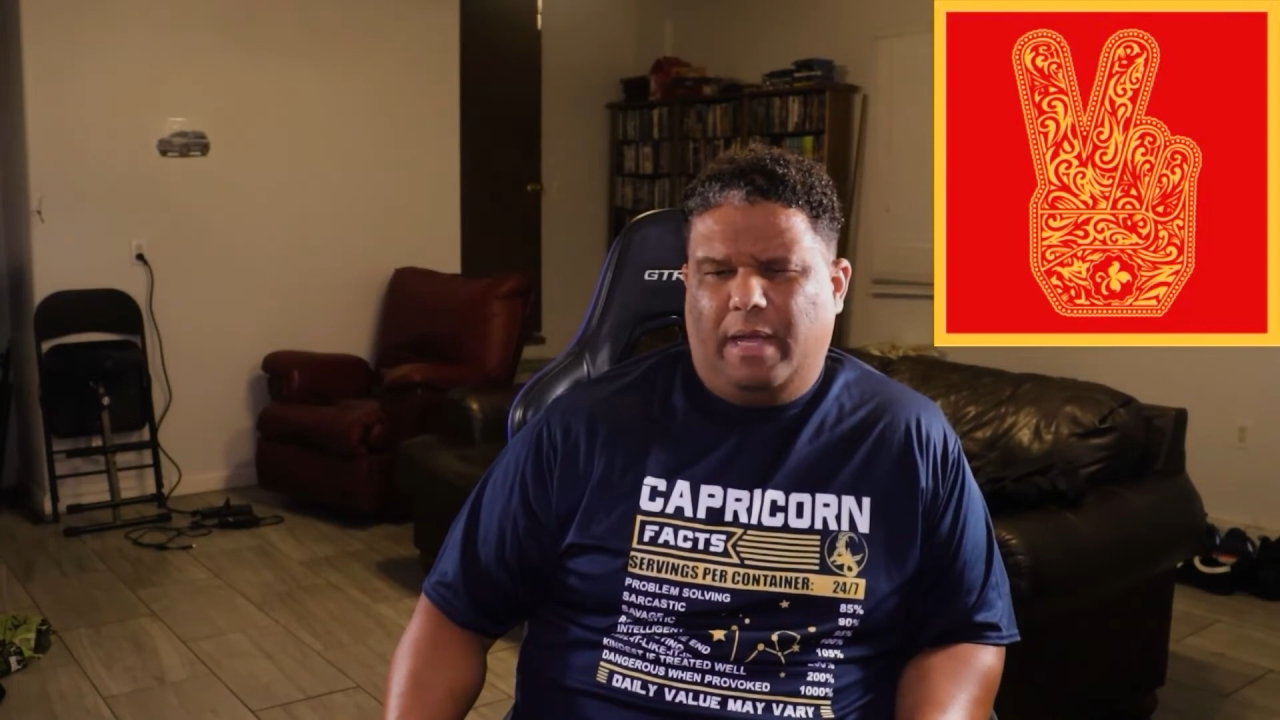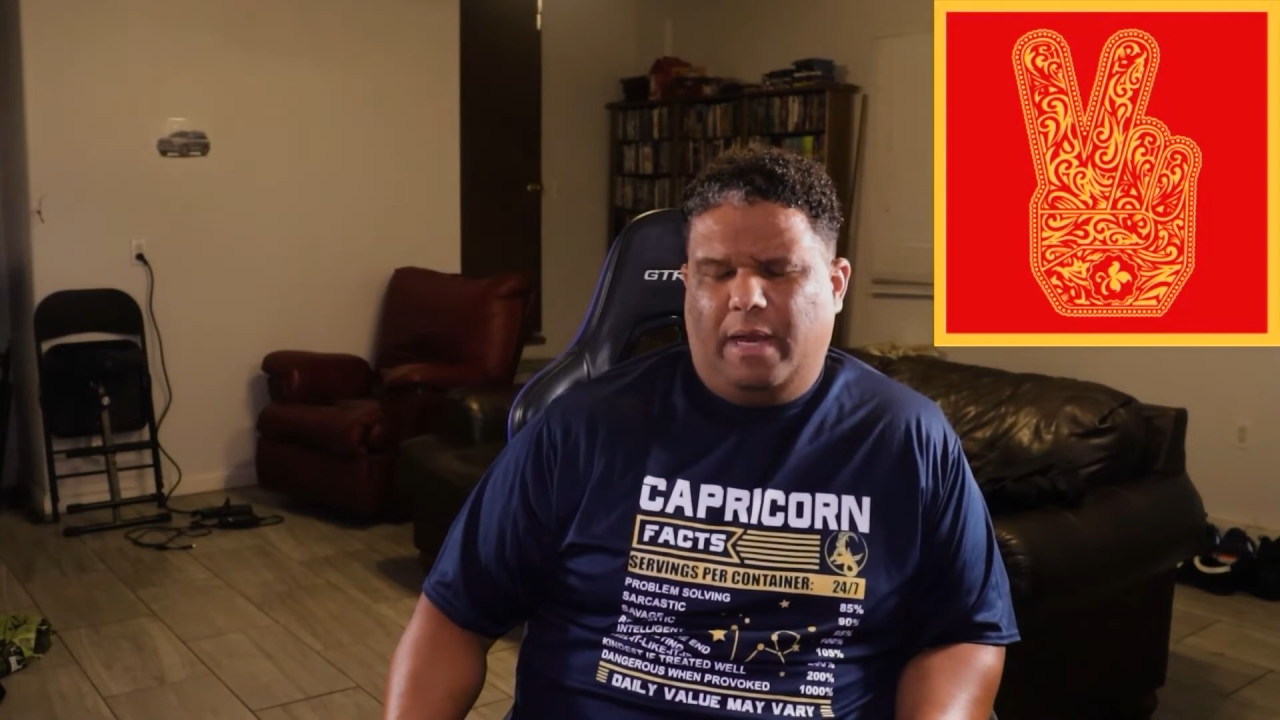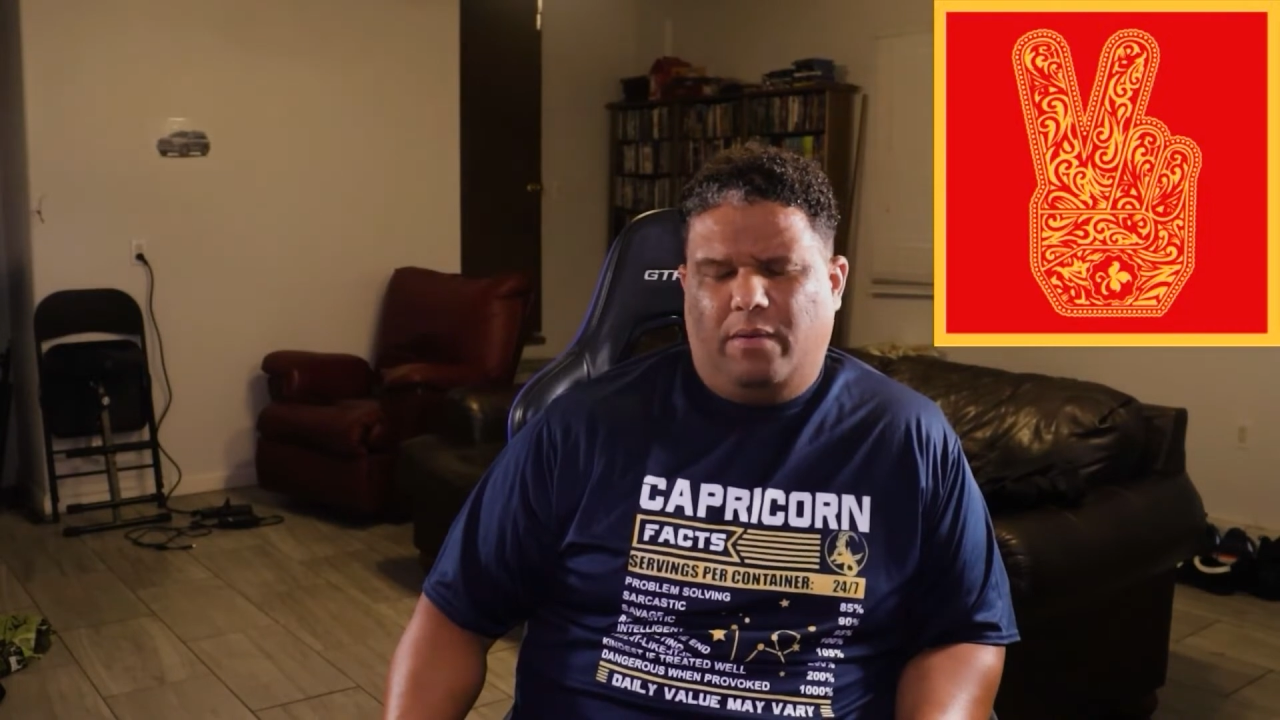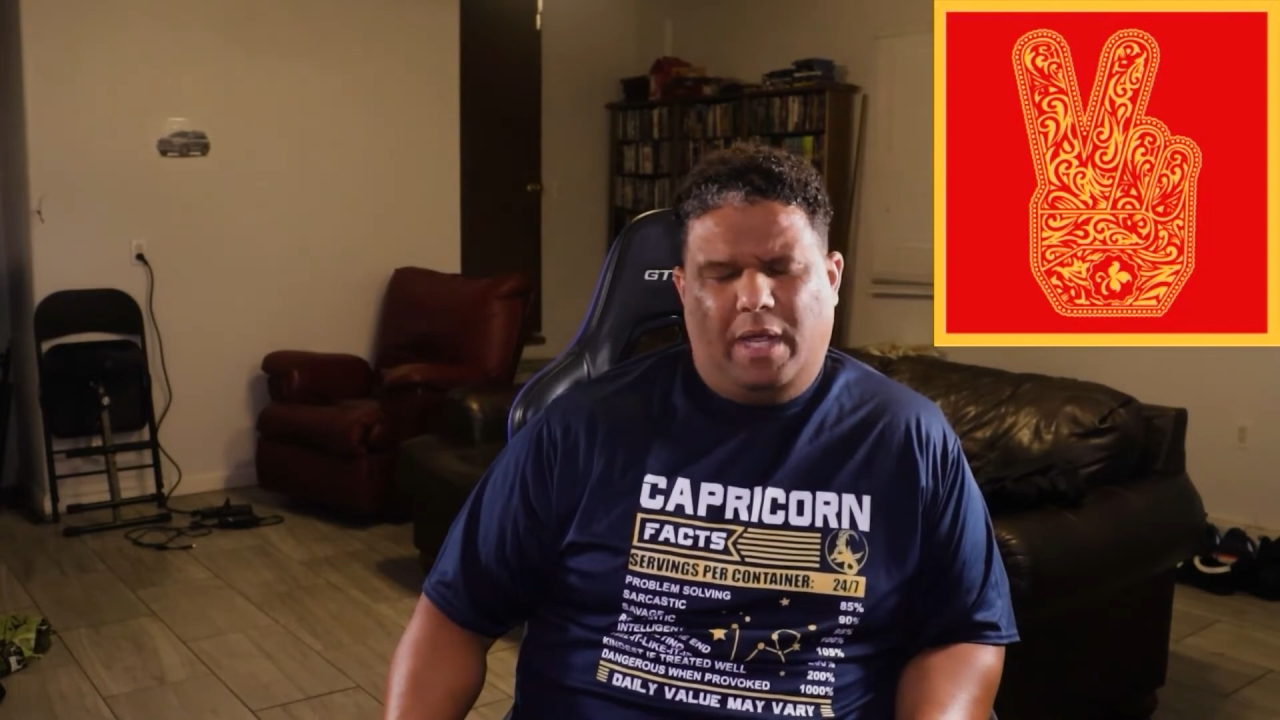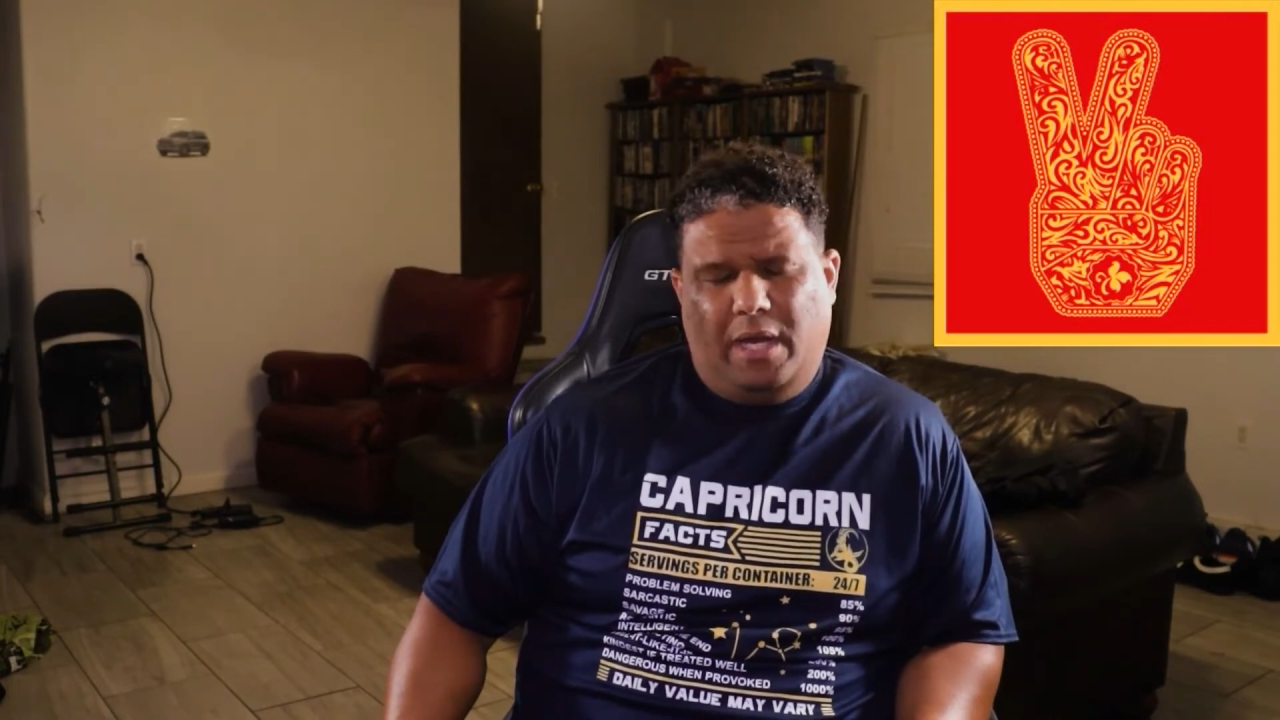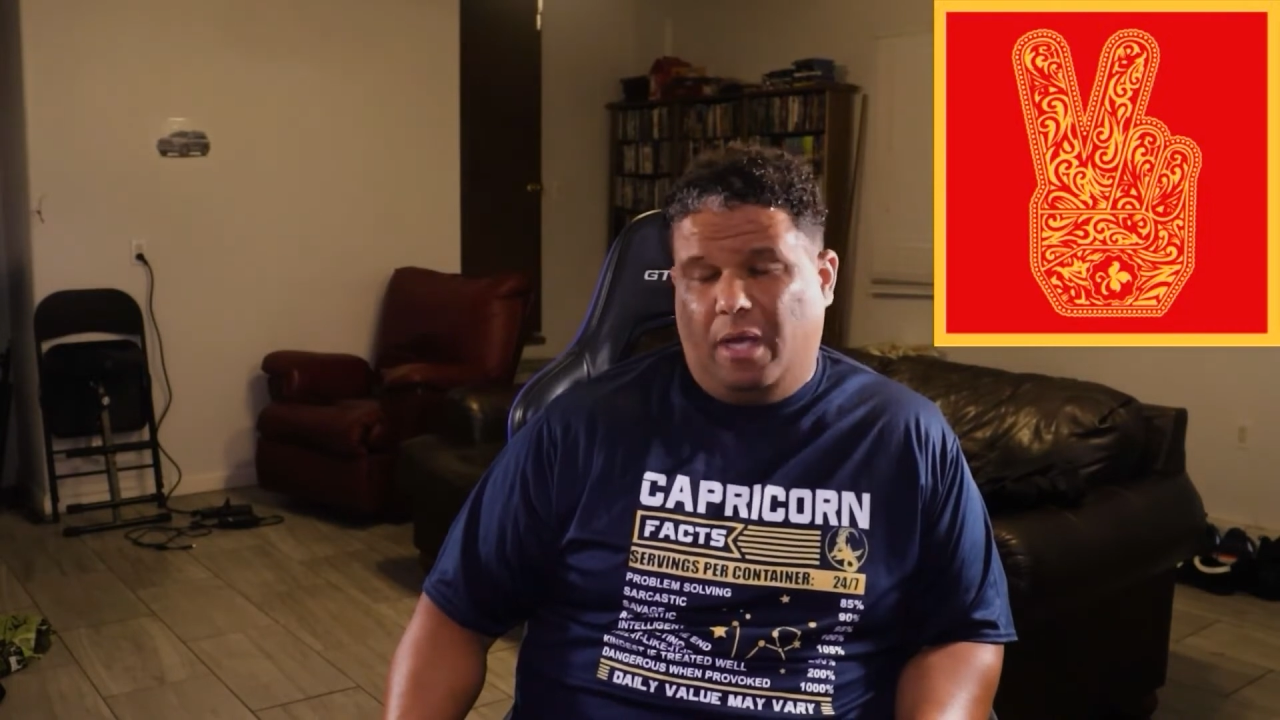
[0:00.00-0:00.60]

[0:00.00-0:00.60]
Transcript: And